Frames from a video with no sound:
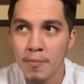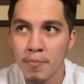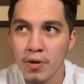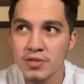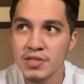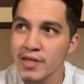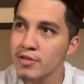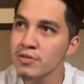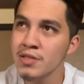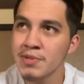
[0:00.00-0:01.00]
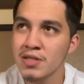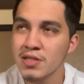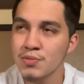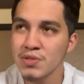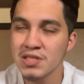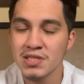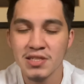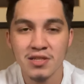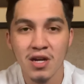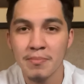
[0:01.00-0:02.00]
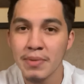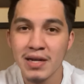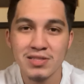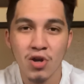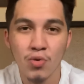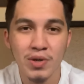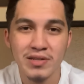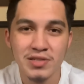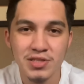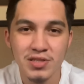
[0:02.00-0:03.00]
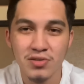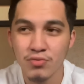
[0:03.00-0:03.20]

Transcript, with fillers: particularly because we've seen comebacks already this year,